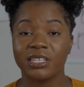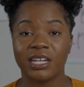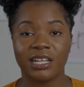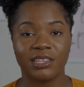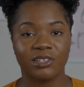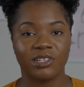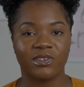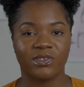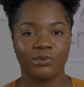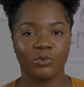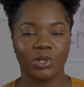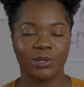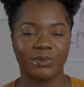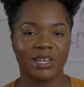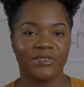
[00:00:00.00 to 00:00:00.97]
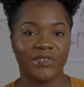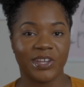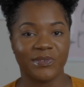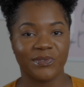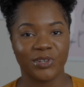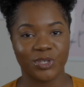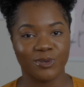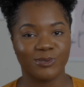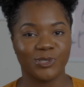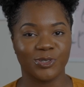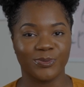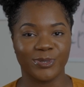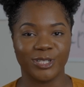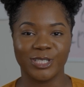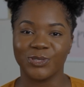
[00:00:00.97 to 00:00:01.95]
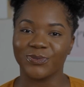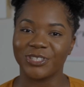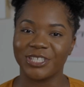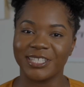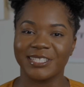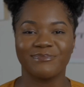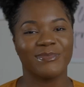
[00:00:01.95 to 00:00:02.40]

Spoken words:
that I learned from one of my favorite YouTubers, which is